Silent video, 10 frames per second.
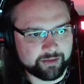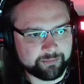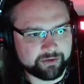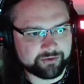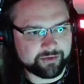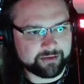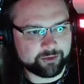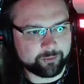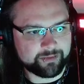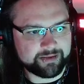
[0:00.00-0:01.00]
because they
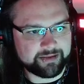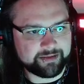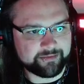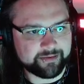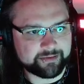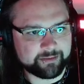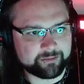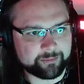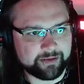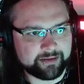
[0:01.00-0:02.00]
normally eat and then go to
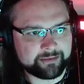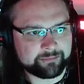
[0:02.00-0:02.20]
bed.